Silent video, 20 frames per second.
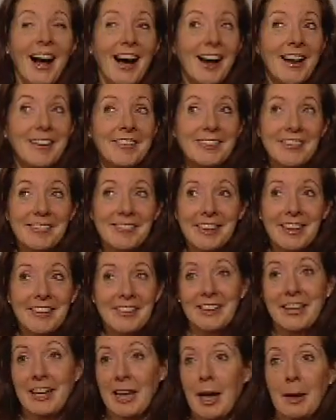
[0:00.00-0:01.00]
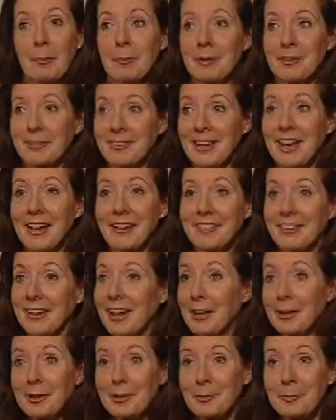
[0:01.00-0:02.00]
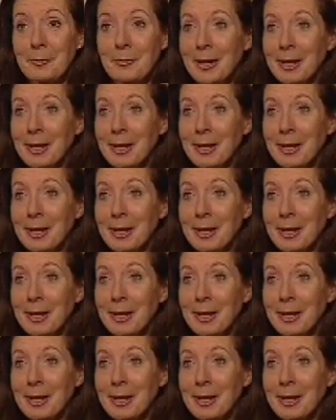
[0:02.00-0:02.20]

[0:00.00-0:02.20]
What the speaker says: I just had the cameras handheld and